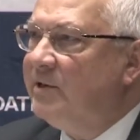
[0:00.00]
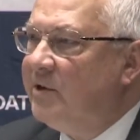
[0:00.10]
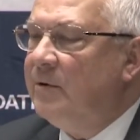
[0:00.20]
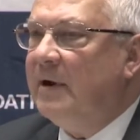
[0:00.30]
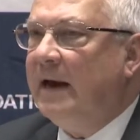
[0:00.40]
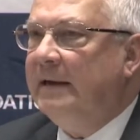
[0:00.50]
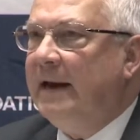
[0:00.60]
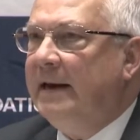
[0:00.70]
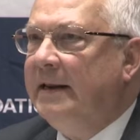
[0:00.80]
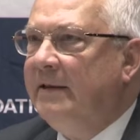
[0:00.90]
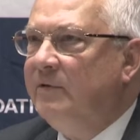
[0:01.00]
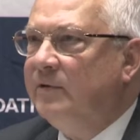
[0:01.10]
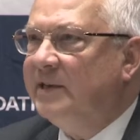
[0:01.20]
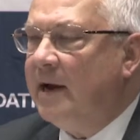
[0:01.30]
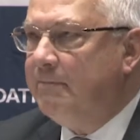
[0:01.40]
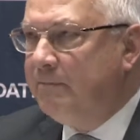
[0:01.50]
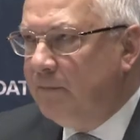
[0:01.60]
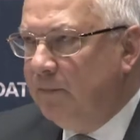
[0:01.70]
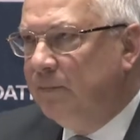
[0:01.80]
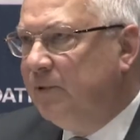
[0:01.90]
So I'll give you
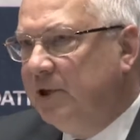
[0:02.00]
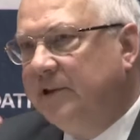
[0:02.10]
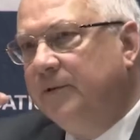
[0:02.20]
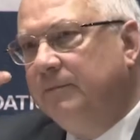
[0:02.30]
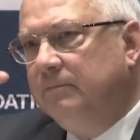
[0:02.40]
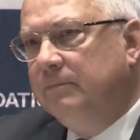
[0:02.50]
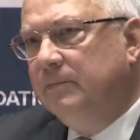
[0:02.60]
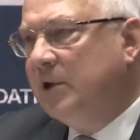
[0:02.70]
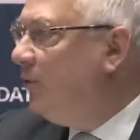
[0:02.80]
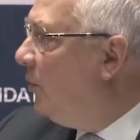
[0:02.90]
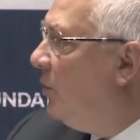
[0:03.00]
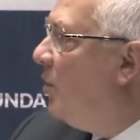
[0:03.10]
some, just not a